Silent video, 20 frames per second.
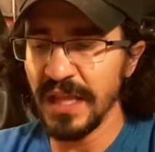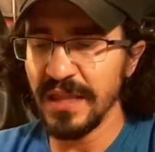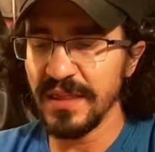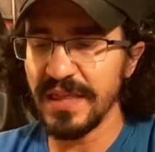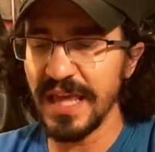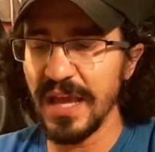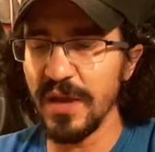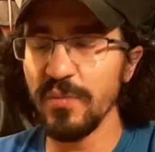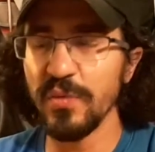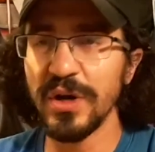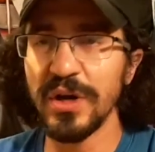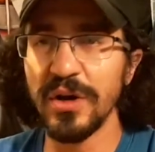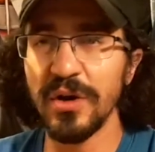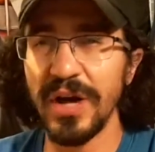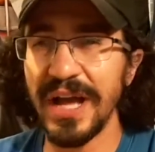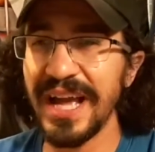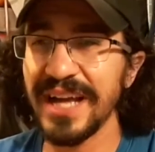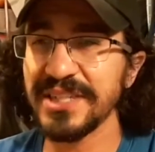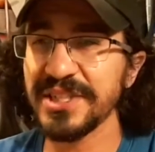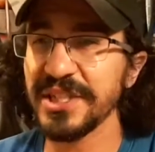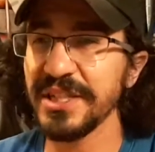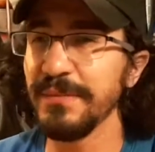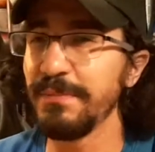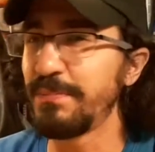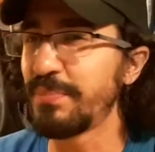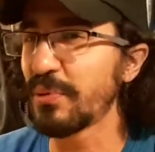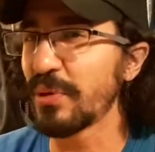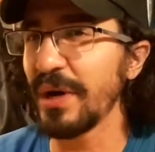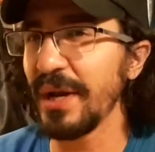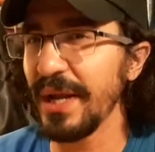they will actually
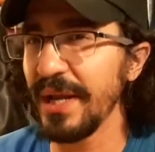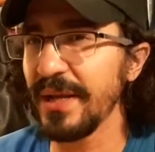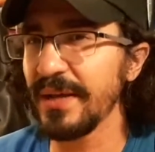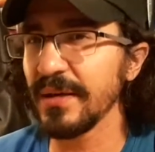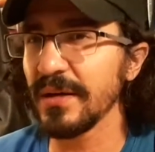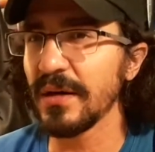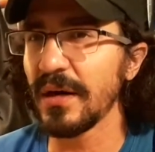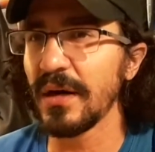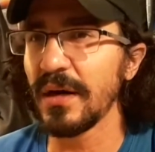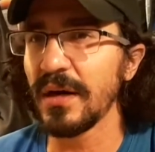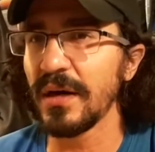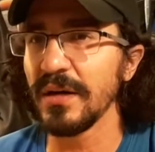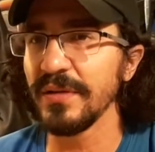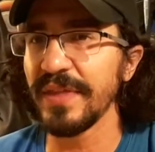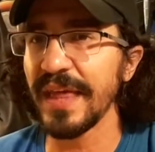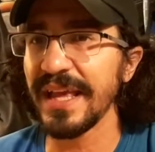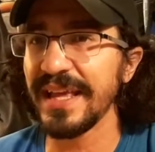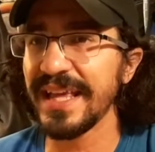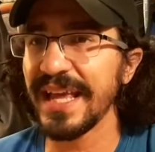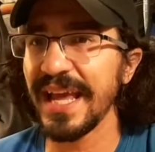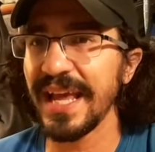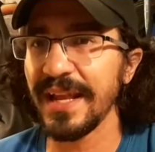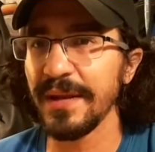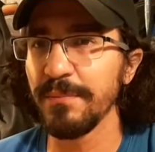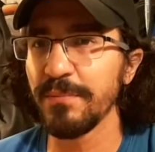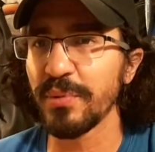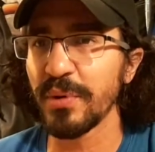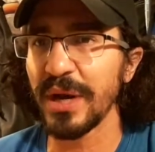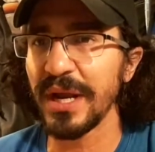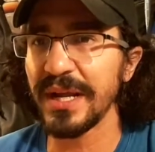brake. They
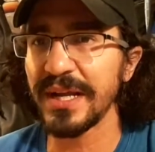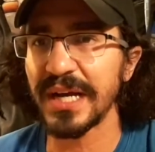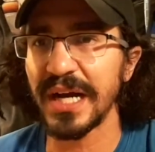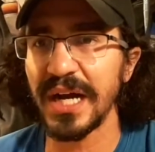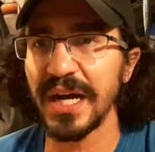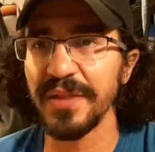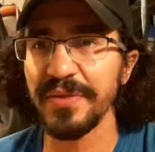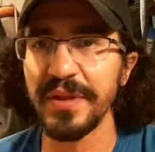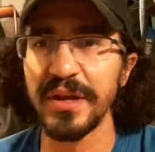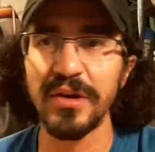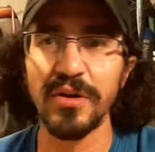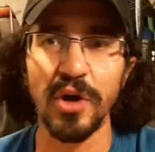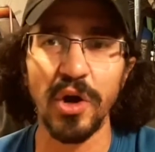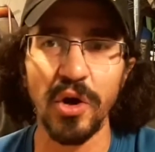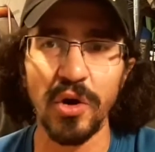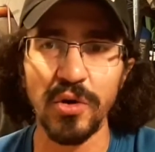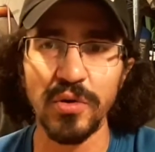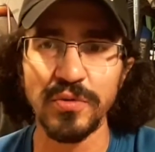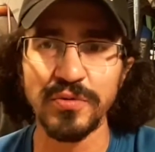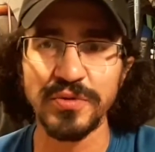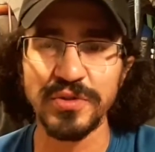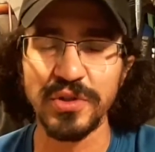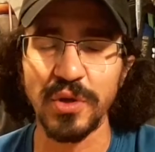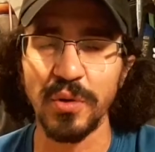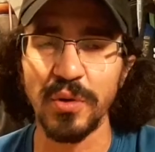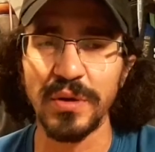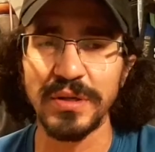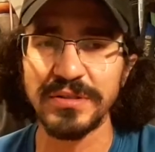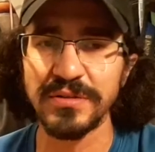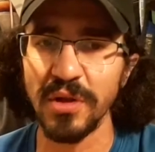can brake on their own.
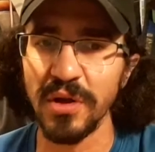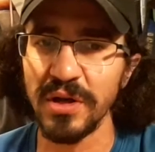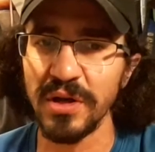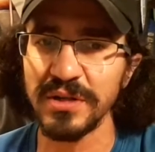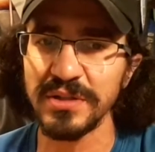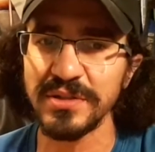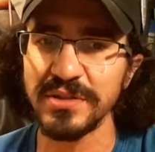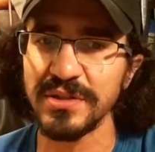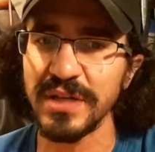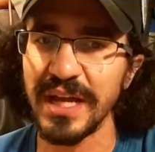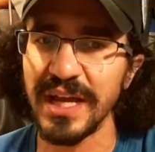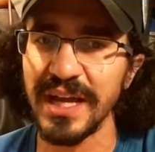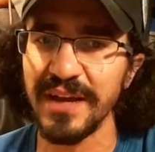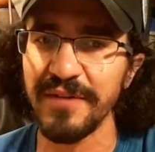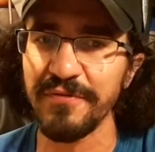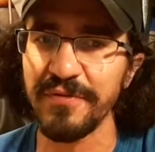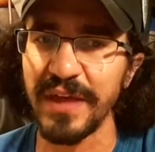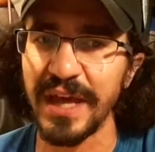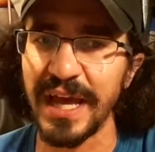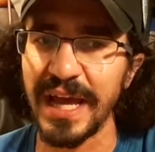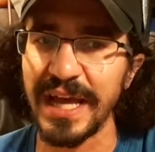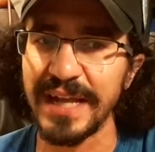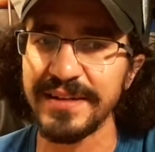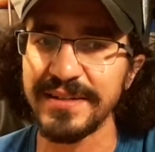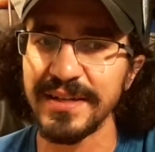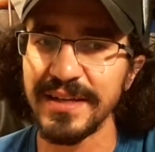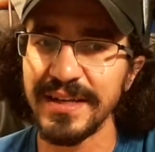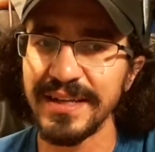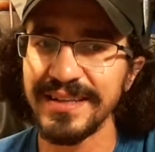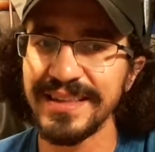So as long as you have that,
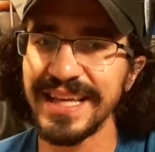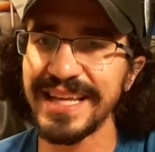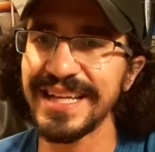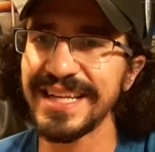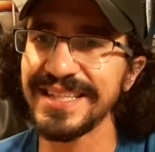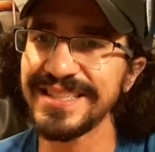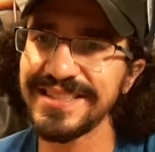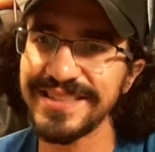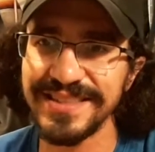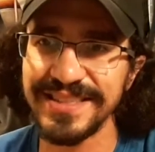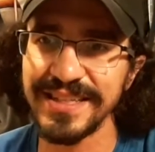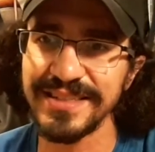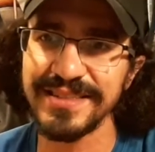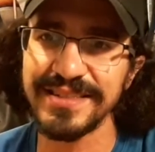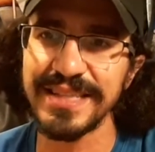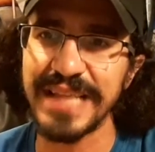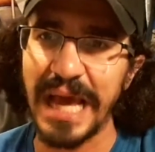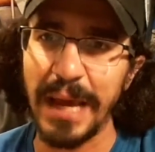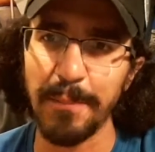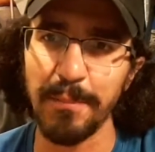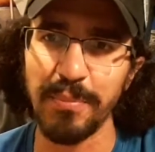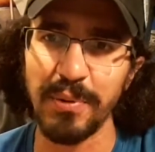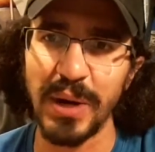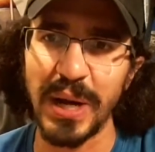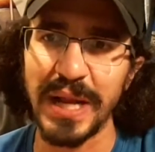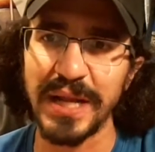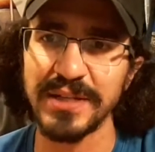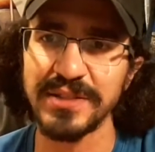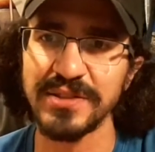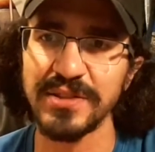they can assist that
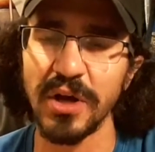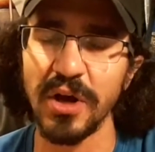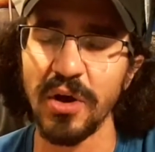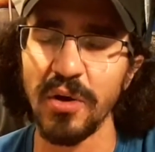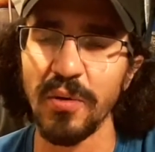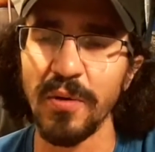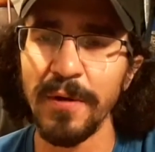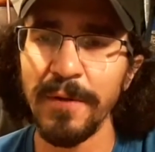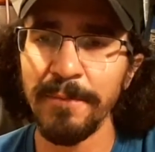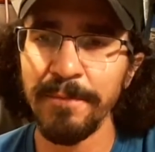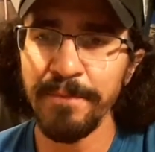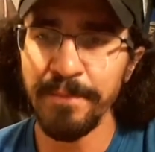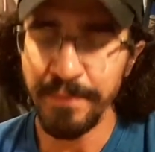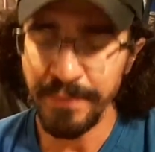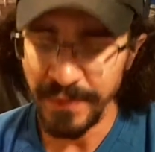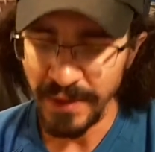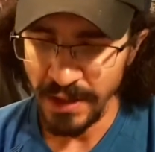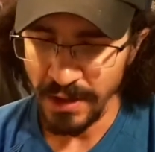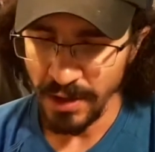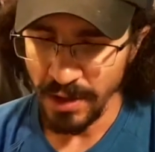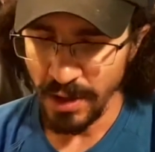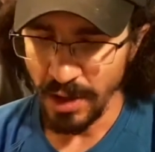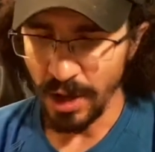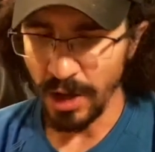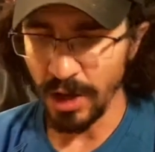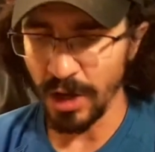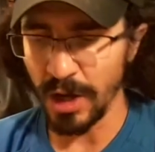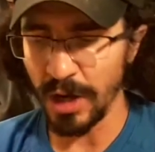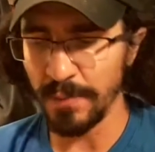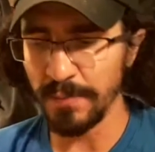brake. So
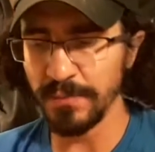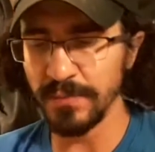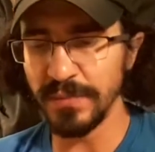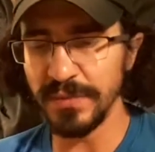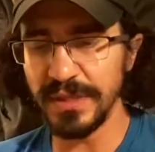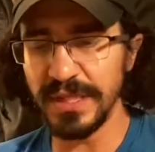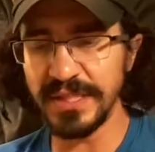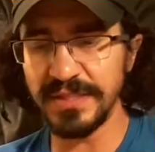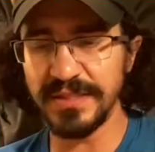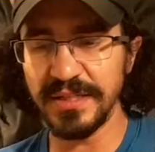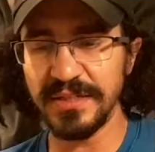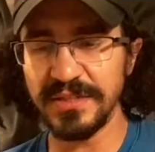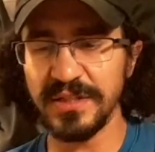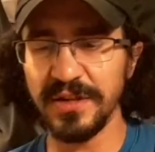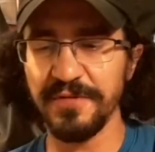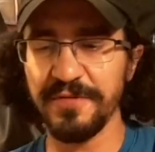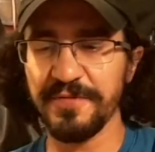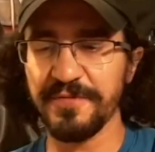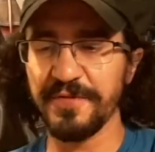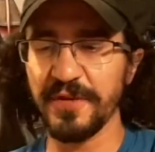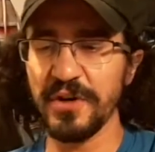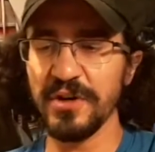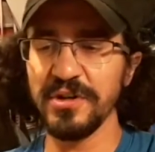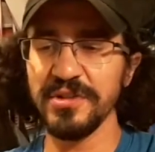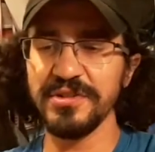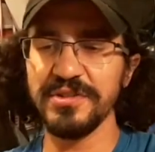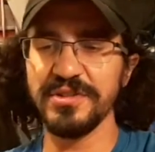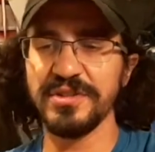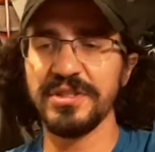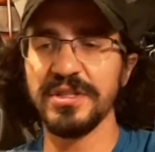this is the
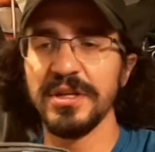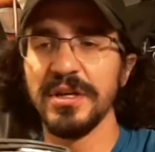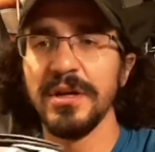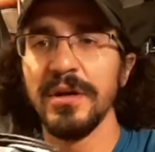first